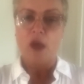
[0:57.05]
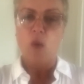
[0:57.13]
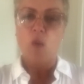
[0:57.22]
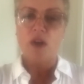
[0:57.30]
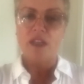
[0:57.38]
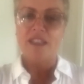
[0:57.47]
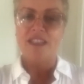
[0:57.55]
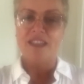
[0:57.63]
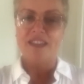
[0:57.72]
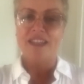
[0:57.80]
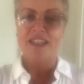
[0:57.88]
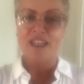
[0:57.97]
What is
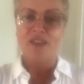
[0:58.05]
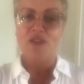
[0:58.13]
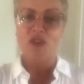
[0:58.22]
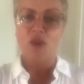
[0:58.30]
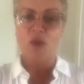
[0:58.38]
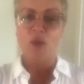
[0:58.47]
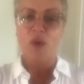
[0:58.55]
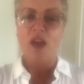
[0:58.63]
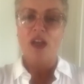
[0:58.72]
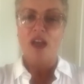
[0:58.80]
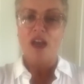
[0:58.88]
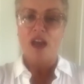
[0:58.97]
it that gives you
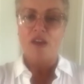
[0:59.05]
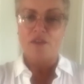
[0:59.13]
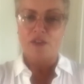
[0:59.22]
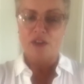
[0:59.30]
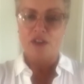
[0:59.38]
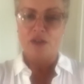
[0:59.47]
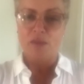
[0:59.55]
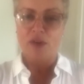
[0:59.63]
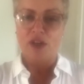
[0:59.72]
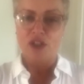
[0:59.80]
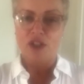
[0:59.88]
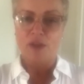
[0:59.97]
a first
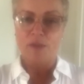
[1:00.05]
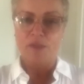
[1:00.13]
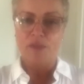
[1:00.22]
impression?